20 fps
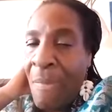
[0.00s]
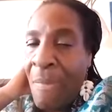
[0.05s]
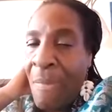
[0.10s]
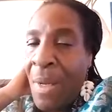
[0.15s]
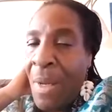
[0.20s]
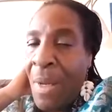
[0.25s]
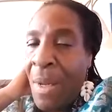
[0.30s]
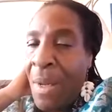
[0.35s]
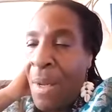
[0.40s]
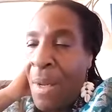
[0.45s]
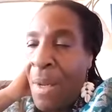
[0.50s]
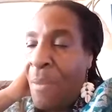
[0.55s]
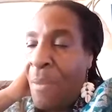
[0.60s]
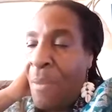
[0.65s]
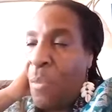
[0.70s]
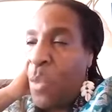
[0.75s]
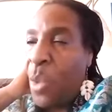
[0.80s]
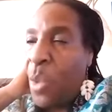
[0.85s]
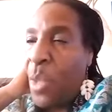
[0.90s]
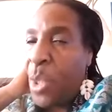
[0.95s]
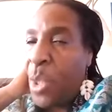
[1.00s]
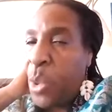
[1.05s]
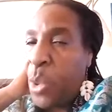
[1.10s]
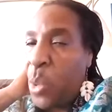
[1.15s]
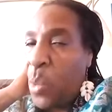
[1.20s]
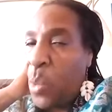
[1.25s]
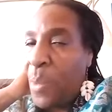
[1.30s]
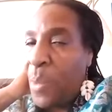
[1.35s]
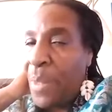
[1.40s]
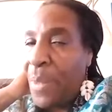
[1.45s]
um, we were
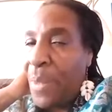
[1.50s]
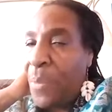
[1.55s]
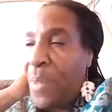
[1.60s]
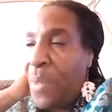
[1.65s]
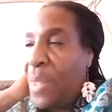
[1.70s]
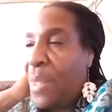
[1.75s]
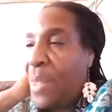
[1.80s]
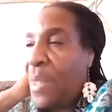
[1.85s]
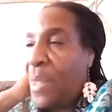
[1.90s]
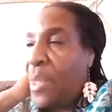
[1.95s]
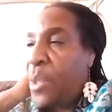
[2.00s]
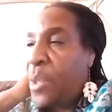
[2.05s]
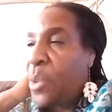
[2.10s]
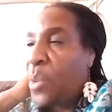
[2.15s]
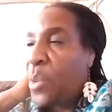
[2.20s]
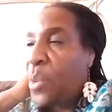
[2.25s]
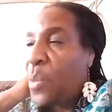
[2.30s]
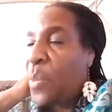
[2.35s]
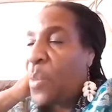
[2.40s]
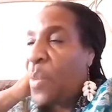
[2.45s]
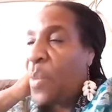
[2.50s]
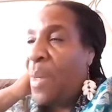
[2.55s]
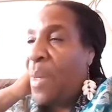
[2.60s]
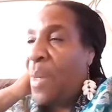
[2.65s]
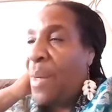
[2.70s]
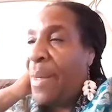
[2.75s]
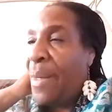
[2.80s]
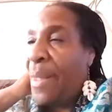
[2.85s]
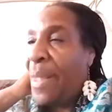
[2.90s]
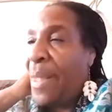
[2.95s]
told that we needed to
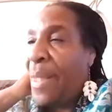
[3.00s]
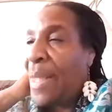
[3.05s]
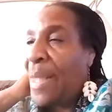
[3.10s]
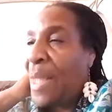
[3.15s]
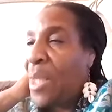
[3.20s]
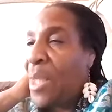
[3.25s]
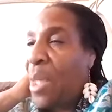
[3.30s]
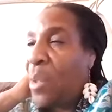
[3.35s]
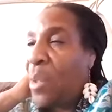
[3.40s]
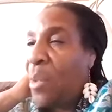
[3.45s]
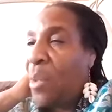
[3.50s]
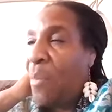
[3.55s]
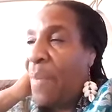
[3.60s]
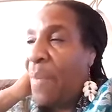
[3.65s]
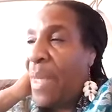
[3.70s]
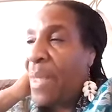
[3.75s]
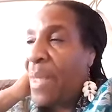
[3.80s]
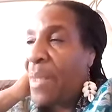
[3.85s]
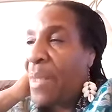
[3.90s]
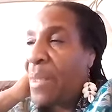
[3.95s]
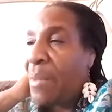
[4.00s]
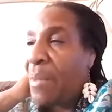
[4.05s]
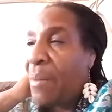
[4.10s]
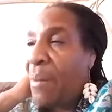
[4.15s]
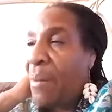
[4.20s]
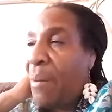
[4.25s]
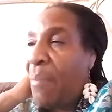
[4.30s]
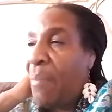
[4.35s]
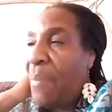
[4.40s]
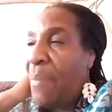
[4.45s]
get a document
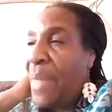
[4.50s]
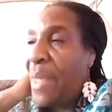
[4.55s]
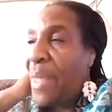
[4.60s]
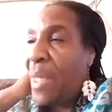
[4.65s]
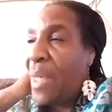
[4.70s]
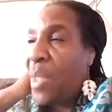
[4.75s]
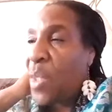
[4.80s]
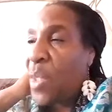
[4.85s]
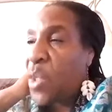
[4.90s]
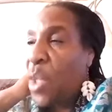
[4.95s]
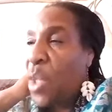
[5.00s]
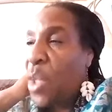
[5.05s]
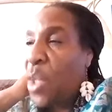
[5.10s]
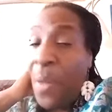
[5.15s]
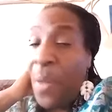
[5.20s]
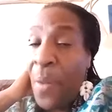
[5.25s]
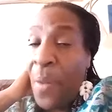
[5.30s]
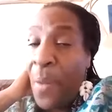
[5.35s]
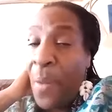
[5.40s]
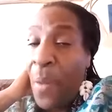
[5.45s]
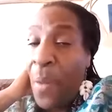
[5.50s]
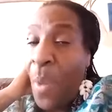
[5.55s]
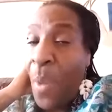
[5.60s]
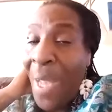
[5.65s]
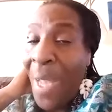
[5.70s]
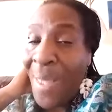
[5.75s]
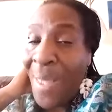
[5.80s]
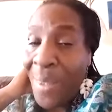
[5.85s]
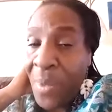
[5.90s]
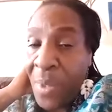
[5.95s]
making us honorary
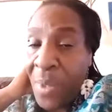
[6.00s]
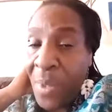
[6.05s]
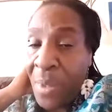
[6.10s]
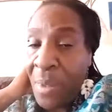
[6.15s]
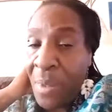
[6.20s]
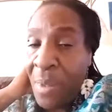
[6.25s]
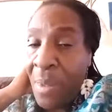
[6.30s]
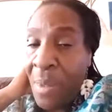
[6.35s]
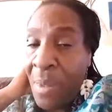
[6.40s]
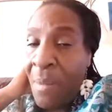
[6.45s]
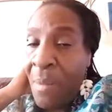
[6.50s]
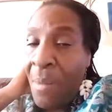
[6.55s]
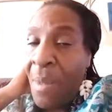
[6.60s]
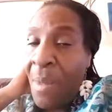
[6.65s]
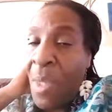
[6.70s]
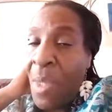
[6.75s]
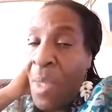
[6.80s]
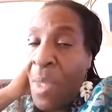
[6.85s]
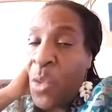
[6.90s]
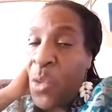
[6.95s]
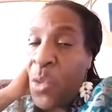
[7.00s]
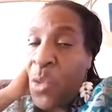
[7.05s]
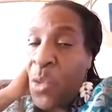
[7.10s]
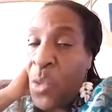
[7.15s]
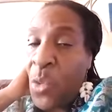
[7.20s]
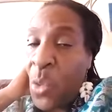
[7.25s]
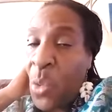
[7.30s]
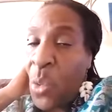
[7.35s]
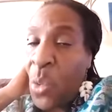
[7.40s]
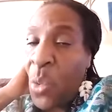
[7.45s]
white.
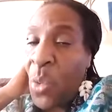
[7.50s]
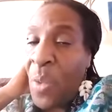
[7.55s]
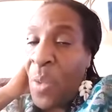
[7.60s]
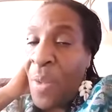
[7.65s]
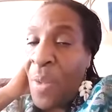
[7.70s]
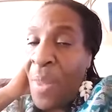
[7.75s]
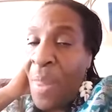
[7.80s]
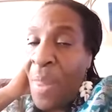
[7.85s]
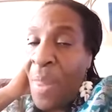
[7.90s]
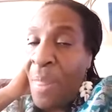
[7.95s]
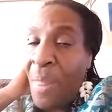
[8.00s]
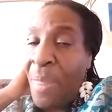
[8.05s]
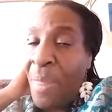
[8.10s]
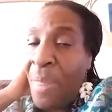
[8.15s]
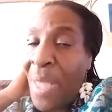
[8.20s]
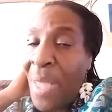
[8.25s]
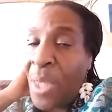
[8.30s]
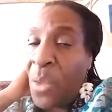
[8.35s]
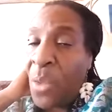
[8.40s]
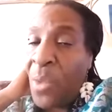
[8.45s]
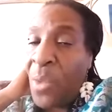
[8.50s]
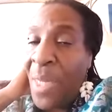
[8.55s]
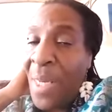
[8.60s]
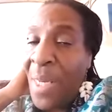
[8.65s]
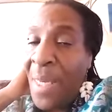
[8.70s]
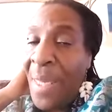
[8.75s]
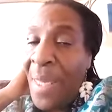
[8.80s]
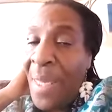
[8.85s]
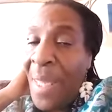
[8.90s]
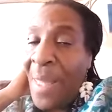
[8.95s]
So that
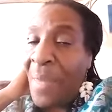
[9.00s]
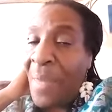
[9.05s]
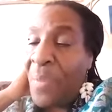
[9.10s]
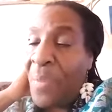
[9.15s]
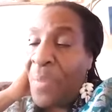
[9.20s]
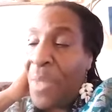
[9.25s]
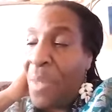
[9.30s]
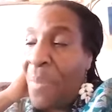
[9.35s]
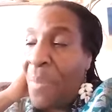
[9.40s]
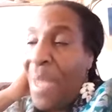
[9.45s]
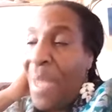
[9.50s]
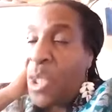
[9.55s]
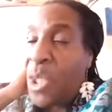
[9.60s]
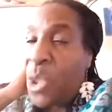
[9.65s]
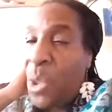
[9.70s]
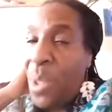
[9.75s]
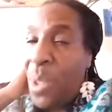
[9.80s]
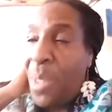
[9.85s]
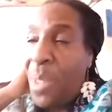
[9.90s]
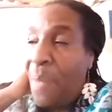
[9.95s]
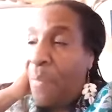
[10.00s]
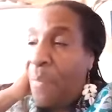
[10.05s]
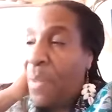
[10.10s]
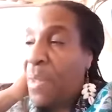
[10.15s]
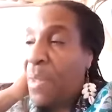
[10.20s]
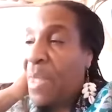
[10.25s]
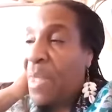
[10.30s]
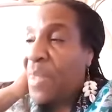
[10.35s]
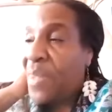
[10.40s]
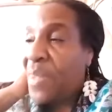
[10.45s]
really helped in my journey of
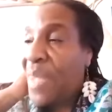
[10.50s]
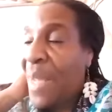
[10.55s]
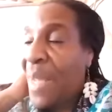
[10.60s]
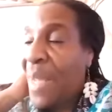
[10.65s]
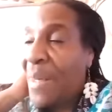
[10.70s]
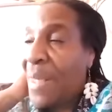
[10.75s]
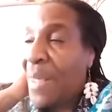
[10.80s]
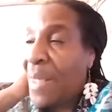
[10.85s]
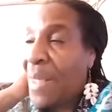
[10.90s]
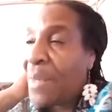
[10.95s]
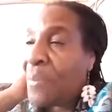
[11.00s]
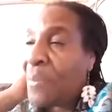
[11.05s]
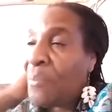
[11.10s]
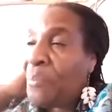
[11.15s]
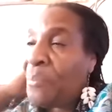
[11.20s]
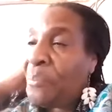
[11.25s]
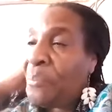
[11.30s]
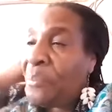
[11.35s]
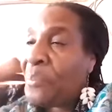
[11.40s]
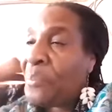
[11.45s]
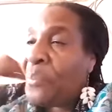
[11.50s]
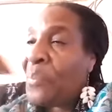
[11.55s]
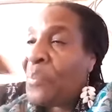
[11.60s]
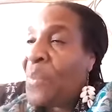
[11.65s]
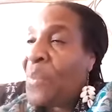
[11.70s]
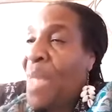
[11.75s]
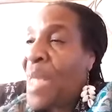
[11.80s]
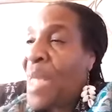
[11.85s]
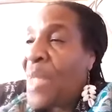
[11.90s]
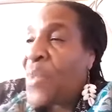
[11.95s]
understanding
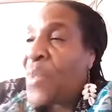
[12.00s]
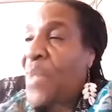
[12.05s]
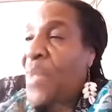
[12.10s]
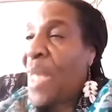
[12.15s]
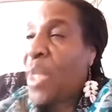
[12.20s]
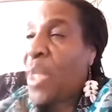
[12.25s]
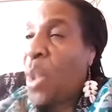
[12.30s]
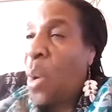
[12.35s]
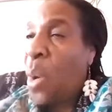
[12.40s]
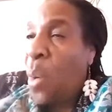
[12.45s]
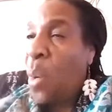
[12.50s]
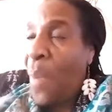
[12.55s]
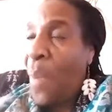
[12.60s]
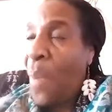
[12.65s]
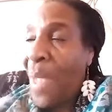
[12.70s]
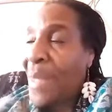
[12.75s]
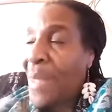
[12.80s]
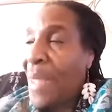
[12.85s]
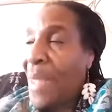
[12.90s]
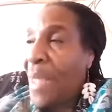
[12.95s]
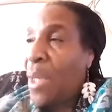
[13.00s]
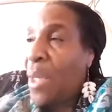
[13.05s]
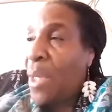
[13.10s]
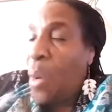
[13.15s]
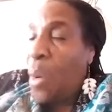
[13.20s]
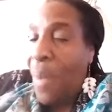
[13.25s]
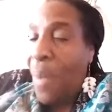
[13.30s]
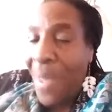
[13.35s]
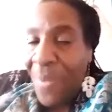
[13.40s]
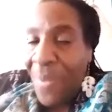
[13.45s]
that is not how I think,
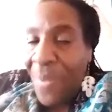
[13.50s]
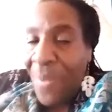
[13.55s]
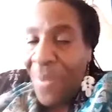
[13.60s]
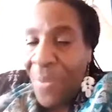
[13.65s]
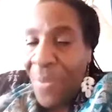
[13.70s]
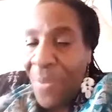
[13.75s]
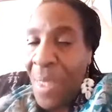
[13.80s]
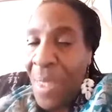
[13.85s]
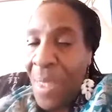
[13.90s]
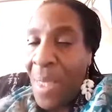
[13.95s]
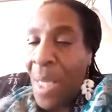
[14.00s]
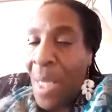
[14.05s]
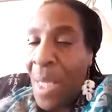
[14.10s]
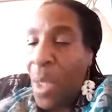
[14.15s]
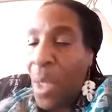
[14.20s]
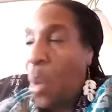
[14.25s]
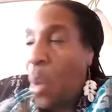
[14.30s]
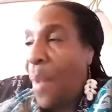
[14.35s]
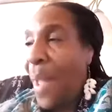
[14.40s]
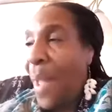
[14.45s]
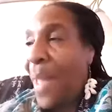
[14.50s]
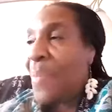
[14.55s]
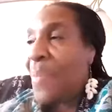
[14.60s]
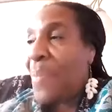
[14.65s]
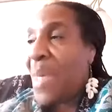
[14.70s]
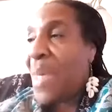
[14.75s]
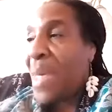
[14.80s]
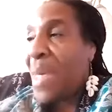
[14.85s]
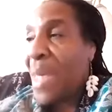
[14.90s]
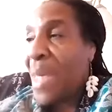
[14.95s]
how I feel, and how I
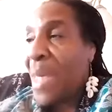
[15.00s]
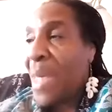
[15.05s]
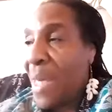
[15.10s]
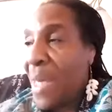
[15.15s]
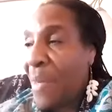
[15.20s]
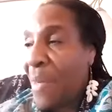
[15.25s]
believe